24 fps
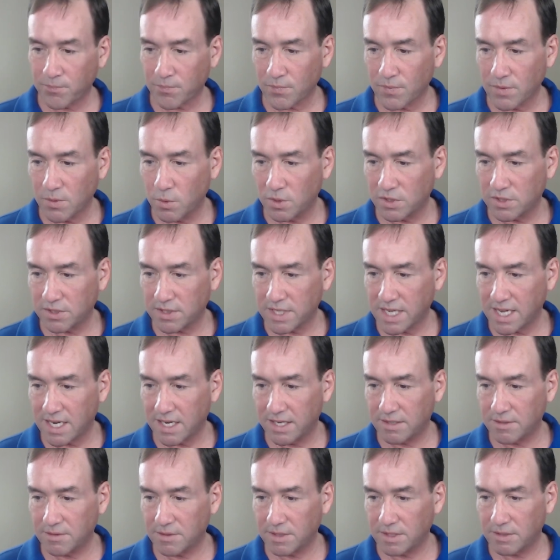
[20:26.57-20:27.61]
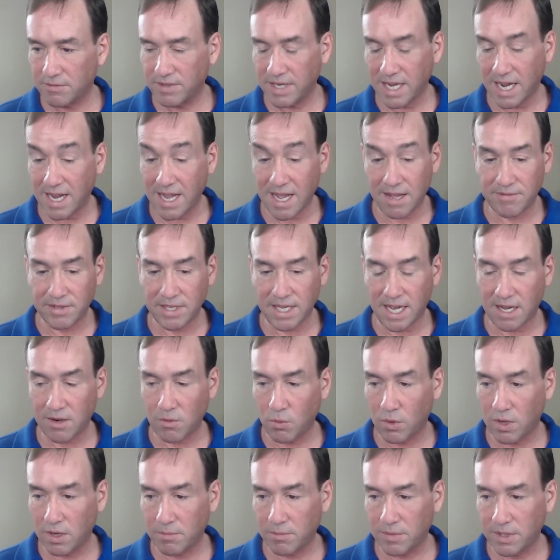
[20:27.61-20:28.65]
which is kind of, I haven't gotten
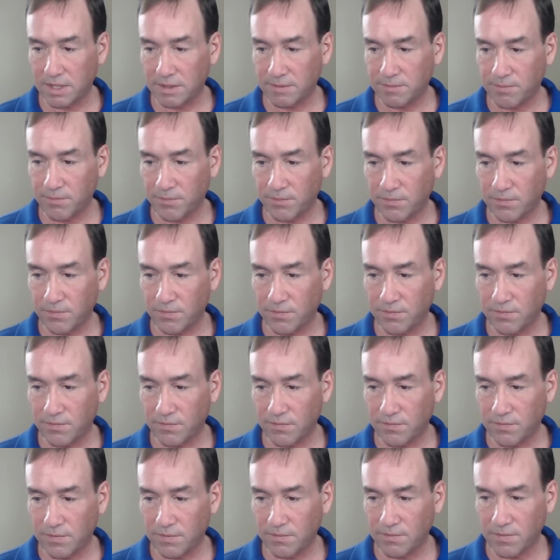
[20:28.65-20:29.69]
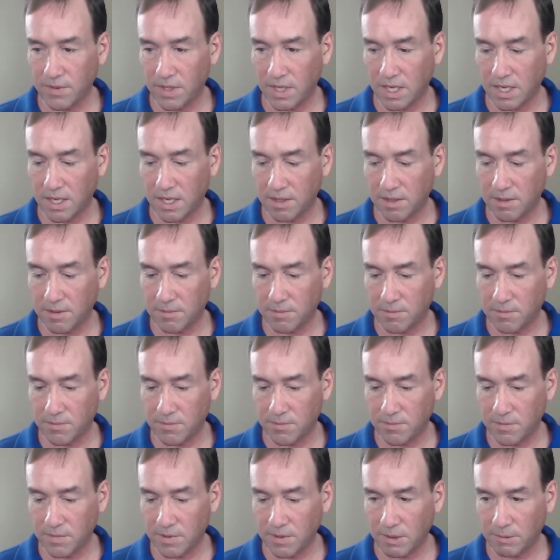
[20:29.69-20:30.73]
one, but
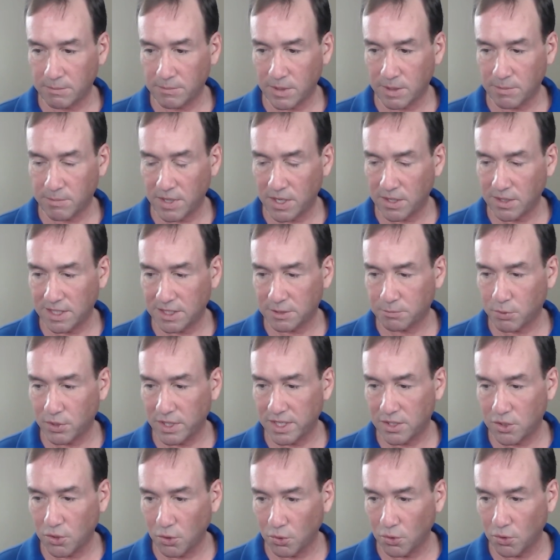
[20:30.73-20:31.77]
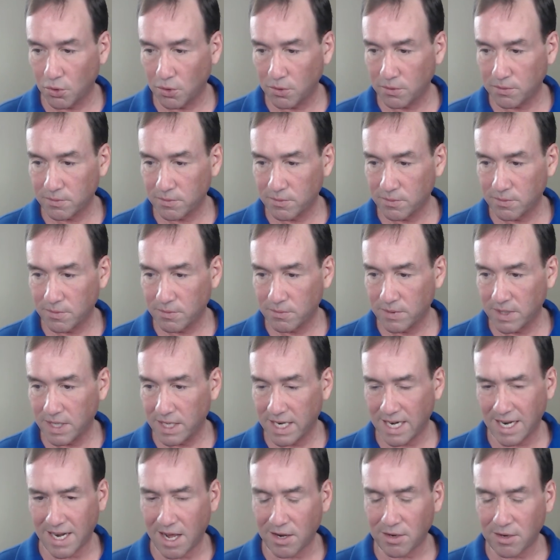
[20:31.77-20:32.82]
apparently it's pretty cool.
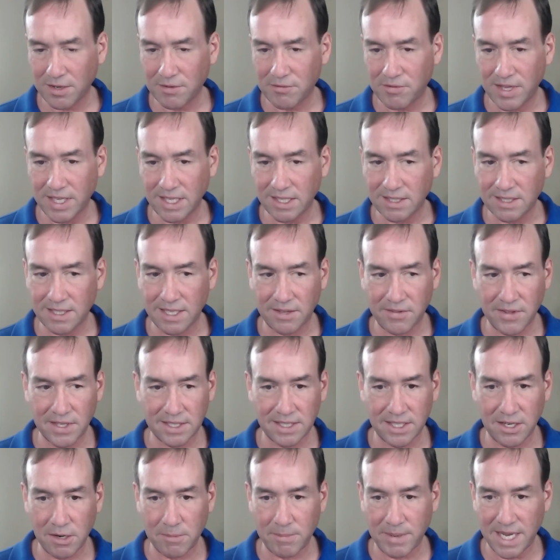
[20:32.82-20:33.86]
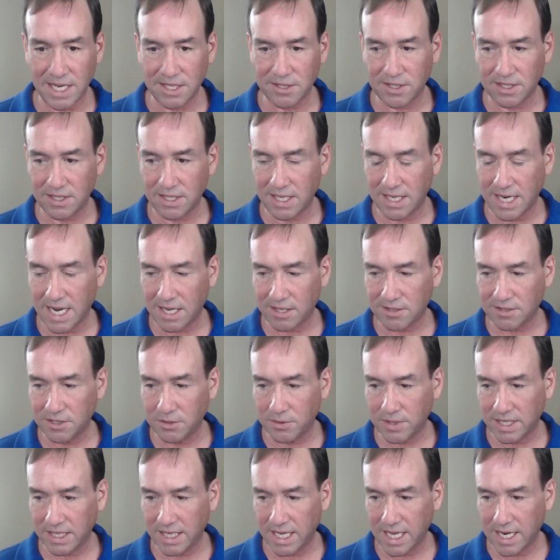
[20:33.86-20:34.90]
And I don't even think, I think Larry Page announced that you
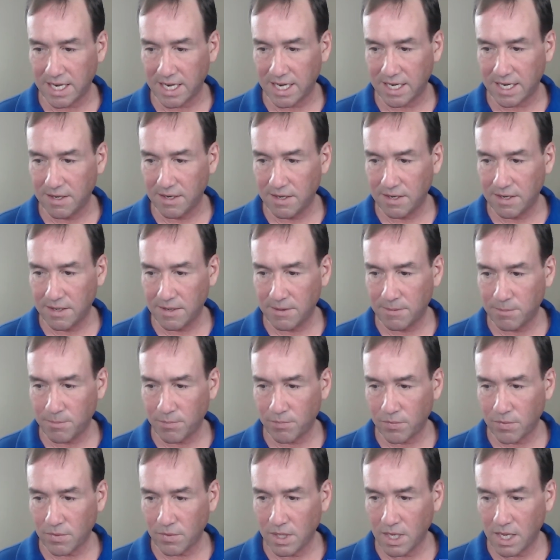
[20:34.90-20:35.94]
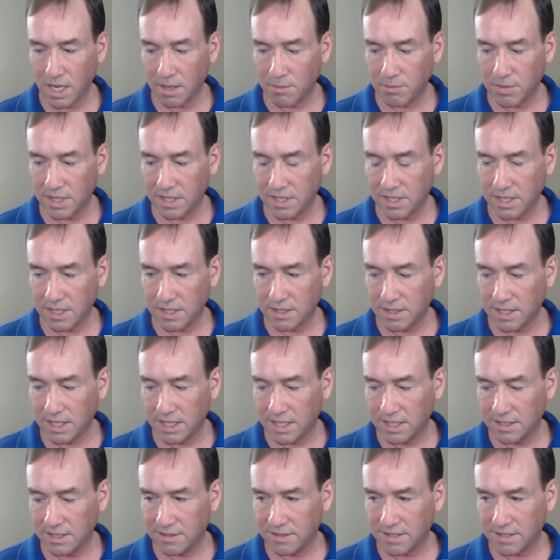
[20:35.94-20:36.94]
were going to get it, but he didn't say.